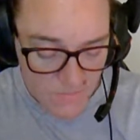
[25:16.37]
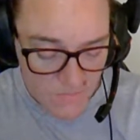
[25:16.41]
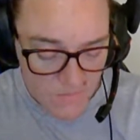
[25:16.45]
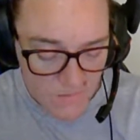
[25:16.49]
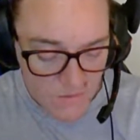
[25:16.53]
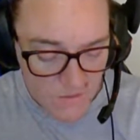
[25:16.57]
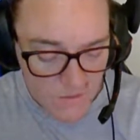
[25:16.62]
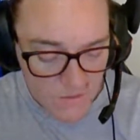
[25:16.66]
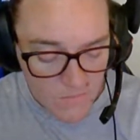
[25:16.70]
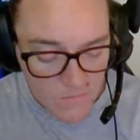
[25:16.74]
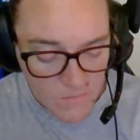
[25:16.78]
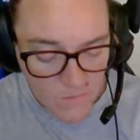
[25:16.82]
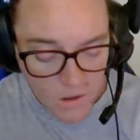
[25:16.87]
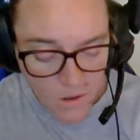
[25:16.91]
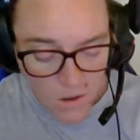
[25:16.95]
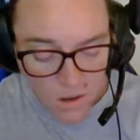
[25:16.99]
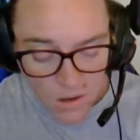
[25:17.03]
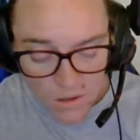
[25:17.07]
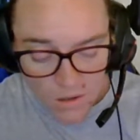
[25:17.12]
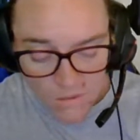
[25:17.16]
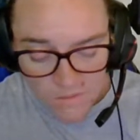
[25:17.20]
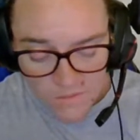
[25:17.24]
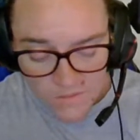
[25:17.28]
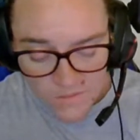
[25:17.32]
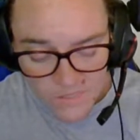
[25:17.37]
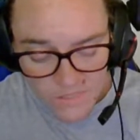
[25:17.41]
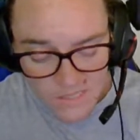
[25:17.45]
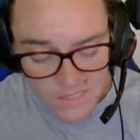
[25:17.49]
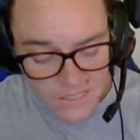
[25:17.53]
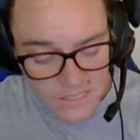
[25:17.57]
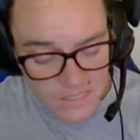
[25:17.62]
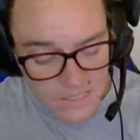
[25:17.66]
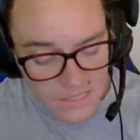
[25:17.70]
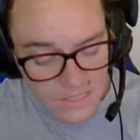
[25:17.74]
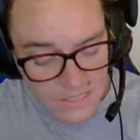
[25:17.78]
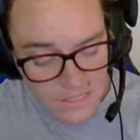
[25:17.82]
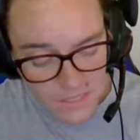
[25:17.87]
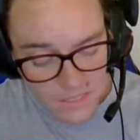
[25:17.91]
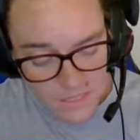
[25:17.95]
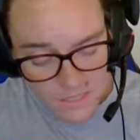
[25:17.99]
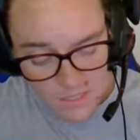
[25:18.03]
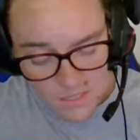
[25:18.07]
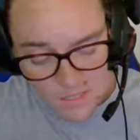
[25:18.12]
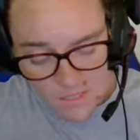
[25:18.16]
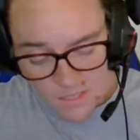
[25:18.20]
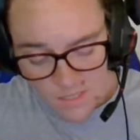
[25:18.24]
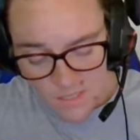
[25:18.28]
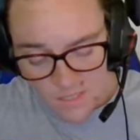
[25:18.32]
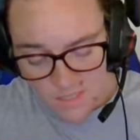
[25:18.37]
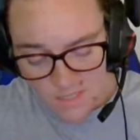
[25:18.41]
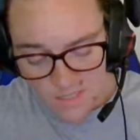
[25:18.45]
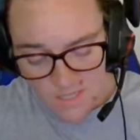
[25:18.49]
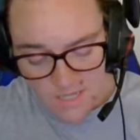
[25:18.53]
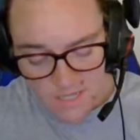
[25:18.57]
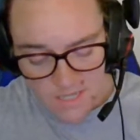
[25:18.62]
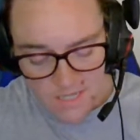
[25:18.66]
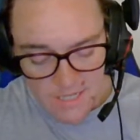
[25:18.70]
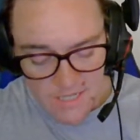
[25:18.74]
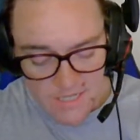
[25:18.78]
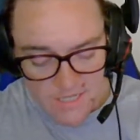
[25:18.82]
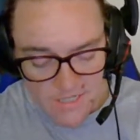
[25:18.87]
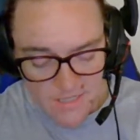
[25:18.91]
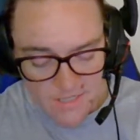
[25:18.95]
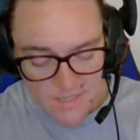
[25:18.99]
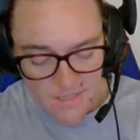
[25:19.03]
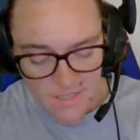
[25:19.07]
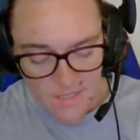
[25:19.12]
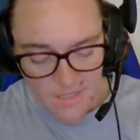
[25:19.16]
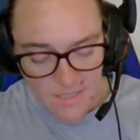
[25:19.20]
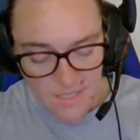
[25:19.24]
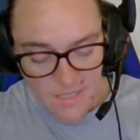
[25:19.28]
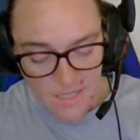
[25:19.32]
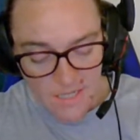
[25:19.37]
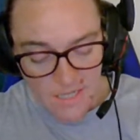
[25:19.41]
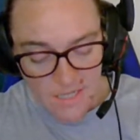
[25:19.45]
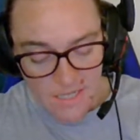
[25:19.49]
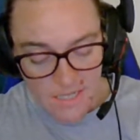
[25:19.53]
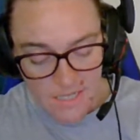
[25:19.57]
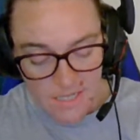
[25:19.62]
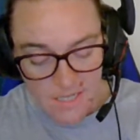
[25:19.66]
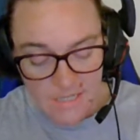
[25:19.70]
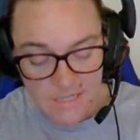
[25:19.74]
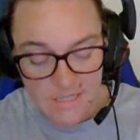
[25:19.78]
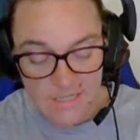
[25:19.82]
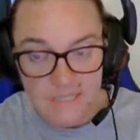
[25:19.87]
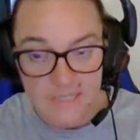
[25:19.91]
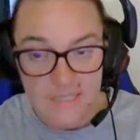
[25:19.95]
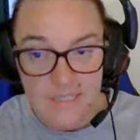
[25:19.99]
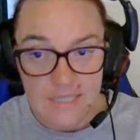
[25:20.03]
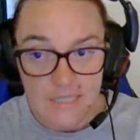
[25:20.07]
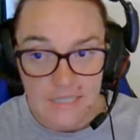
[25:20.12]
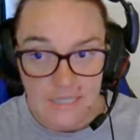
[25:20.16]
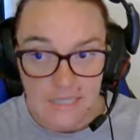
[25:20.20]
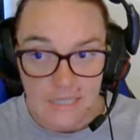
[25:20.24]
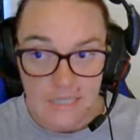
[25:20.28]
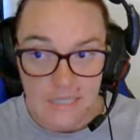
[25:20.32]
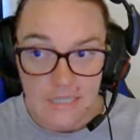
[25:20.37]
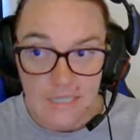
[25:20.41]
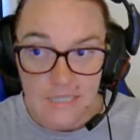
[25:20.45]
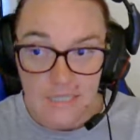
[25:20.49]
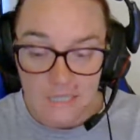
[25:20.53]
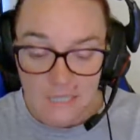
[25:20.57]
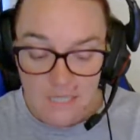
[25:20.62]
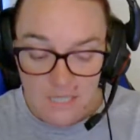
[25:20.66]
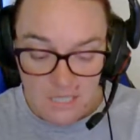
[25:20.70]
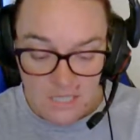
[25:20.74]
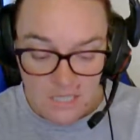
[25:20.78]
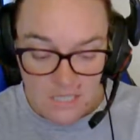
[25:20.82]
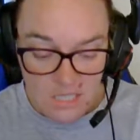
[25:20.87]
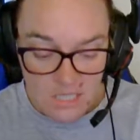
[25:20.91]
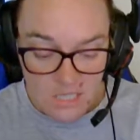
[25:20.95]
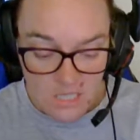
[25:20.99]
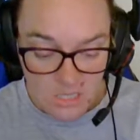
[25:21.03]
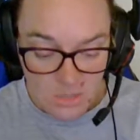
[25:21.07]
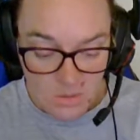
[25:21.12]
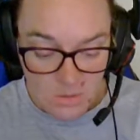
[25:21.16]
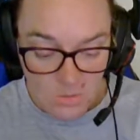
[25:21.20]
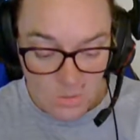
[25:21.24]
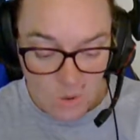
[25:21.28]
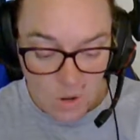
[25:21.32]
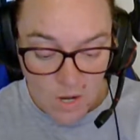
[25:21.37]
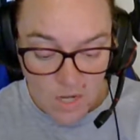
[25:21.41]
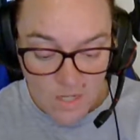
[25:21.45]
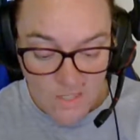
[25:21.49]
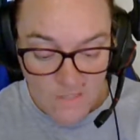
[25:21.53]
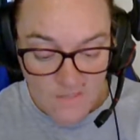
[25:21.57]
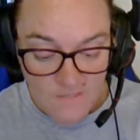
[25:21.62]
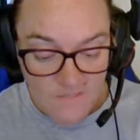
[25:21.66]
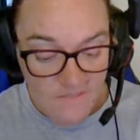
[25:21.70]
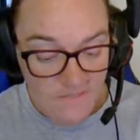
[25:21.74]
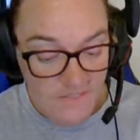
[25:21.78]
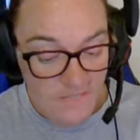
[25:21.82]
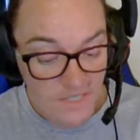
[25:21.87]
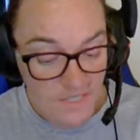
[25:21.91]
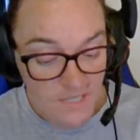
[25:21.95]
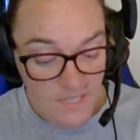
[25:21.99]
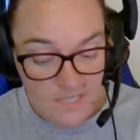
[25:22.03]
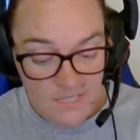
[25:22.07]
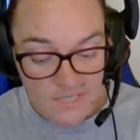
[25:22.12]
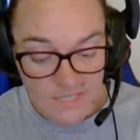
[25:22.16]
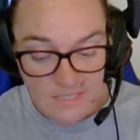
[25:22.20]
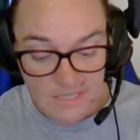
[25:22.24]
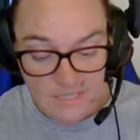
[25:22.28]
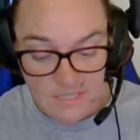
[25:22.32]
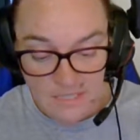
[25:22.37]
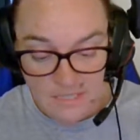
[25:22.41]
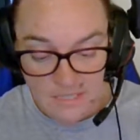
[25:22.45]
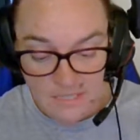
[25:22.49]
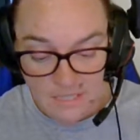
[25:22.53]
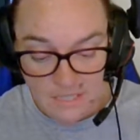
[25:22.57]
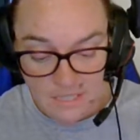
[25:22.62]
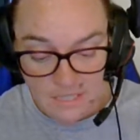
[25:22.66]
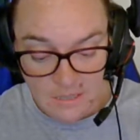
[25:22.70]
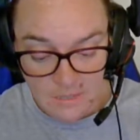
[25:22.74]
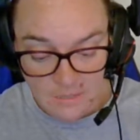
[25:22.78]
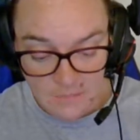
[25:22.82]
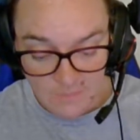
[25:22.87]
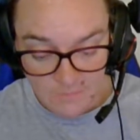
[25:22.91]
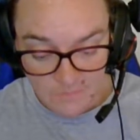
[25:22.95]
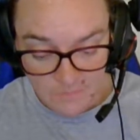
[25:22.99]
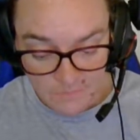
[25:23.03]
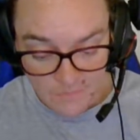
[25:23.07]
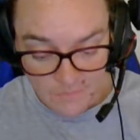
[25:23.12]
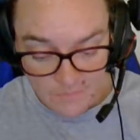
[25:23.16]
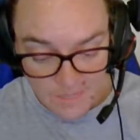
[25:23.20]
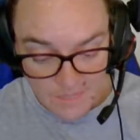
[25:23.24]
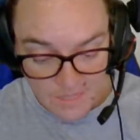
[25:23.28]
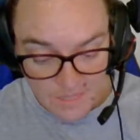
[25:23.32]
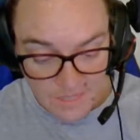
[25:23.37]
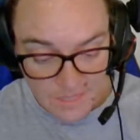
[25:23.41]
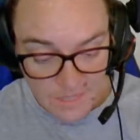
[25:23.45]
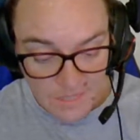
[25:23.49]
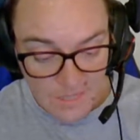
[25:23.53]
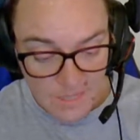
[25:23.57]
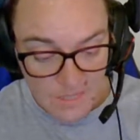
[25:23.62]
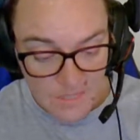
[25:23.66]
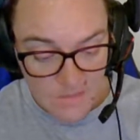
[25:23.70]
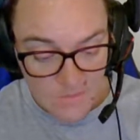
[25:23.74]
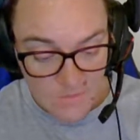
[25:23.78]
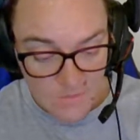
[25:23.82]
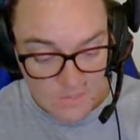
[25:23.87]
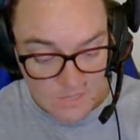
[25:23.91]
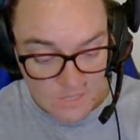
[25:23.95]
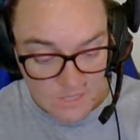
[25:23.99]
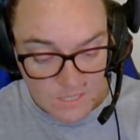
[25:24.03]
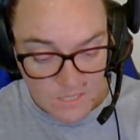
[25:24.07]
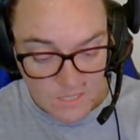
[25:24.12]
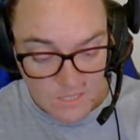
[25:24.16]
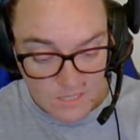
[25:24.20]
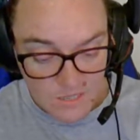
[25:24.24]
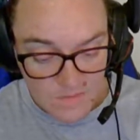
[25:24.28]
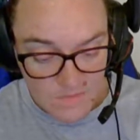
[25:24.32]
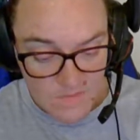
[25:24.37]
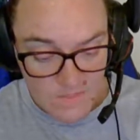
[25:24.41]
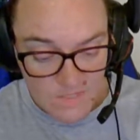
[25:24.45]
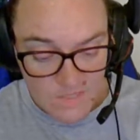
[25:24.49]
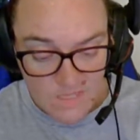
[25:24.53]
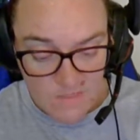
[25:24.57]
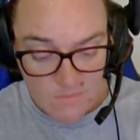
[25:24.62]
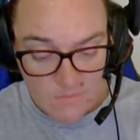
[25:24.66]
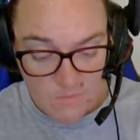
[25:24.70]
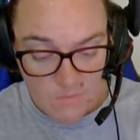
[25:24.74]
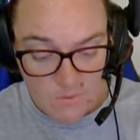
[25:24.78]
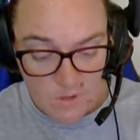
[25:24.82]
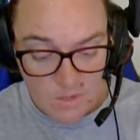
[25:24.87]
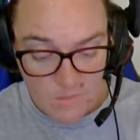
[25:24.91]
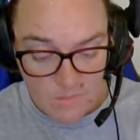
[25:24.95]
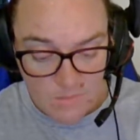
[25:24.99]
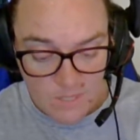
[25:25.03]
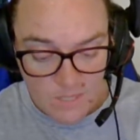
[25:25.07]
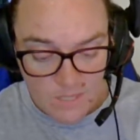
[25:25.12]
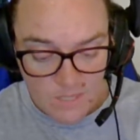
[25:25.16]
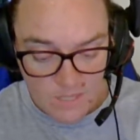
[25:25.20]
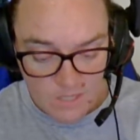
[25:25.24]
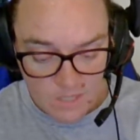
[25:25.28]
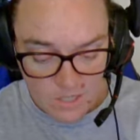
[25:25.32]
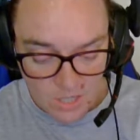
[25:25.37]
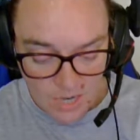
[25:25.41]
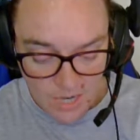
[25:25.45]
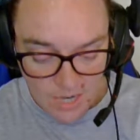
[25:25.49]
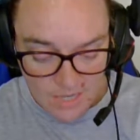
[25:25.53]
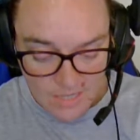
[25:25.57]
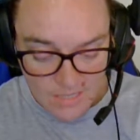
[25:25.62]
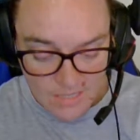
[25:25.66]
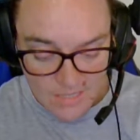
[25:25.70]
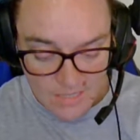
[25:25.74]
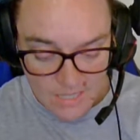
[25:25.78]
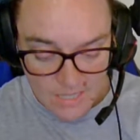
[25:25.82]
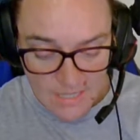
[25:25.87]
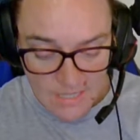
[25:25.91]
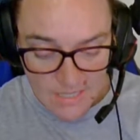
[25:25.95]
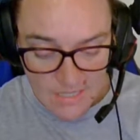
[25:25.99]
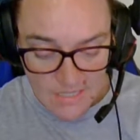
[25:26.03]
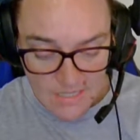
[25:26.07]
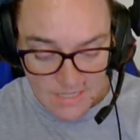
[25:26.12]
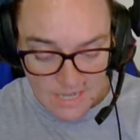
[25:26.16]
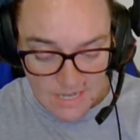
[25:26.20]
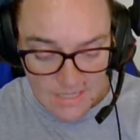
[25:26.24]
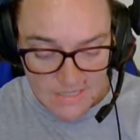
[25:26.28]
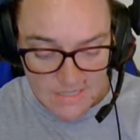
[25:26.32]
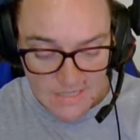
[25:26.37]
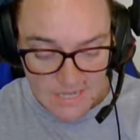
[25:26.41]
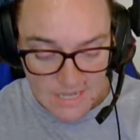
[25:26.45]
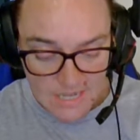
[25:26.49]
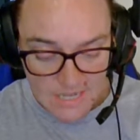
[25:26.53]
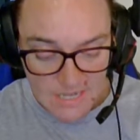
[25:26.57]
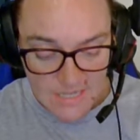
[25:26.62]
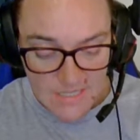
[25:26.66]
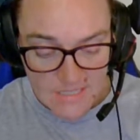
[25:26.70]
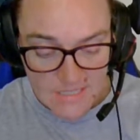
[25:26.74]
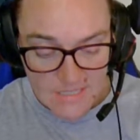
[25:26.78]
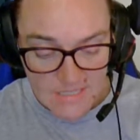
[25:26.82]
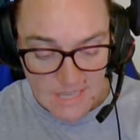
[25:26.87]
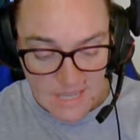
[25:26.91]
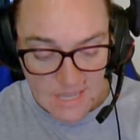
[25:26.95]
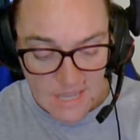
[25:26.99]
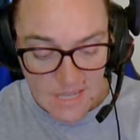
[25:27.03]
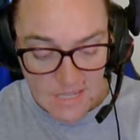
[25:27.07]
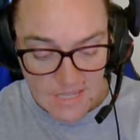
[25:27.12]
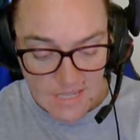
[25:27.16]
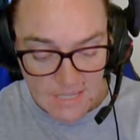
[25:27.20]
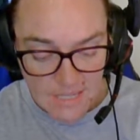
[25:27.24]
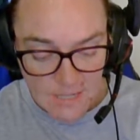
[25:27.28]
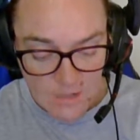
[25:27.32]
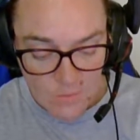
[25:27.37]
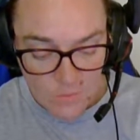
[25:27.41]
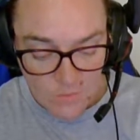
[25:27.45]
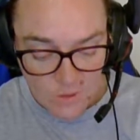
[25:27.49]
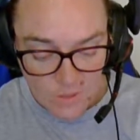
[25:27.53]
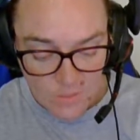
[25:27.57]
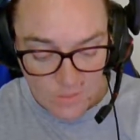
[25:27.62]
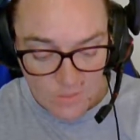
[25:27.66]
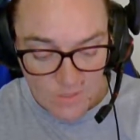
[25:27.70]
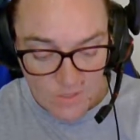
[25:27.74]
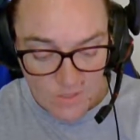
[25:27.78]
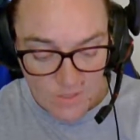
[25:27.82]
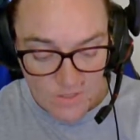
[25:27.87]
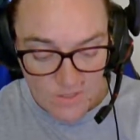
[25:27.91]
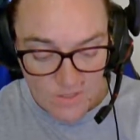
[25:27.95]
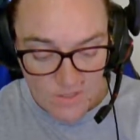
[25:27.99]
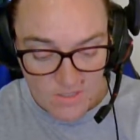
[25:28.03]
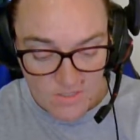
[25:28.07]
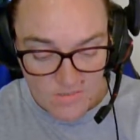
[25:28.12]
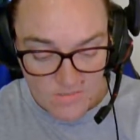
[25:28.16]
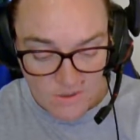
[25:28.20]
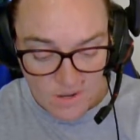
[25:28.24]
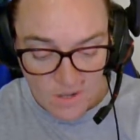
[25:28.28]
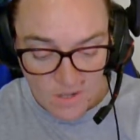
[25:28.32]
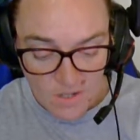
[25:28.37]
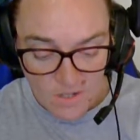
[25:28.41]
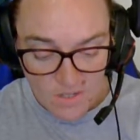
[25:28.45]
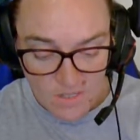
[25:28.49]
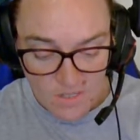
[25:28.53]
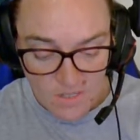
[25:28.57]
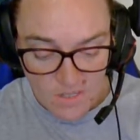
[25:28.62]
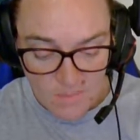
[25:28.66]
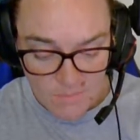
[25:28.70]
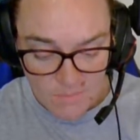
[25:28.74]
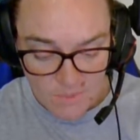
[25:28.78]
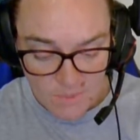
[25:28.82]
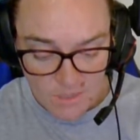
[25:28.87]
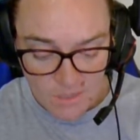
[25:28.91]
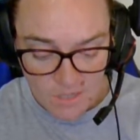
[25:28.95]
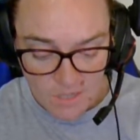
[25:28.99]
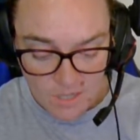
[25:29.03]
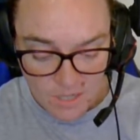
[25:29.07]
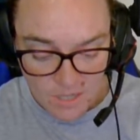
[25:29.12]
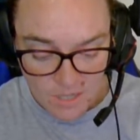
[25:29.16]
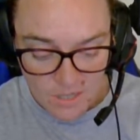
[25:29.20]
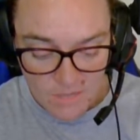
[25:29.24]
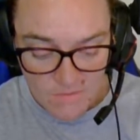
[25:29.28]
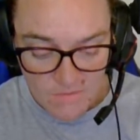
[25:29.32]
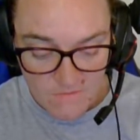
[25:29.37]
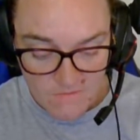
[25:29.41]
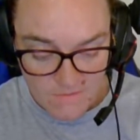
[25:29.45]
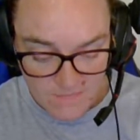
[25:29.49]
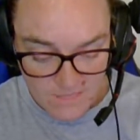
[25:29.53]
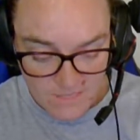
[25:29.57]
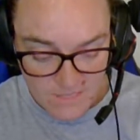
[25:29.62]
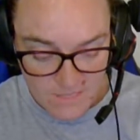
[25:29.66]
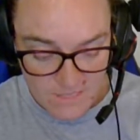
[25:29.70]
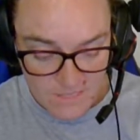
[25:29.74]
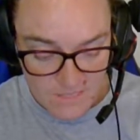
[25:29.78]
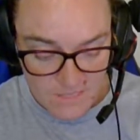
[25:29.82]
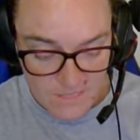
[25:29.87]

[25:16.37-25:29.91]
I'm awful dizzy, said Diana, and indeed she walked very dizzily. Anne, with tears of disappointment in her eyes, got Diana's hat, and went with her as far as the Barry yard fence.